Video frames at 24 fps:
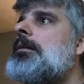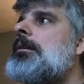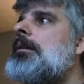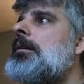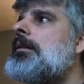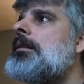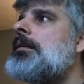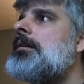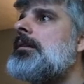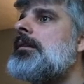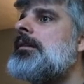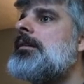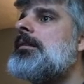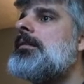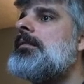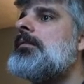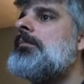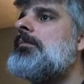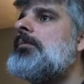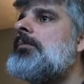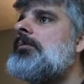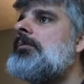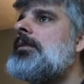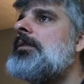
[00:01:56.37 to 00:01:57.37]
All right, this does
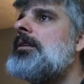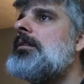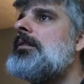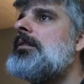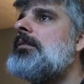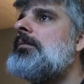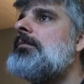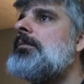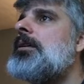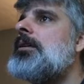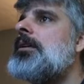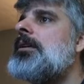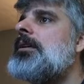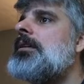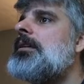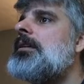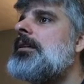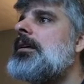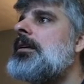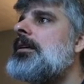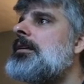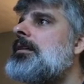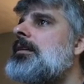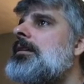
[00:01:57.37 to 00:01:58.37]
do 3s and 1s
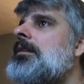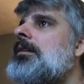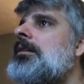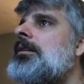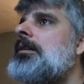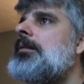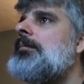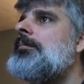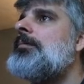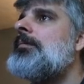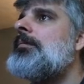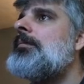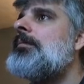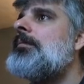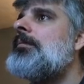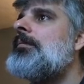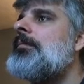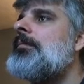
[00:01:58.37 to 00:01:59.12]
nicely.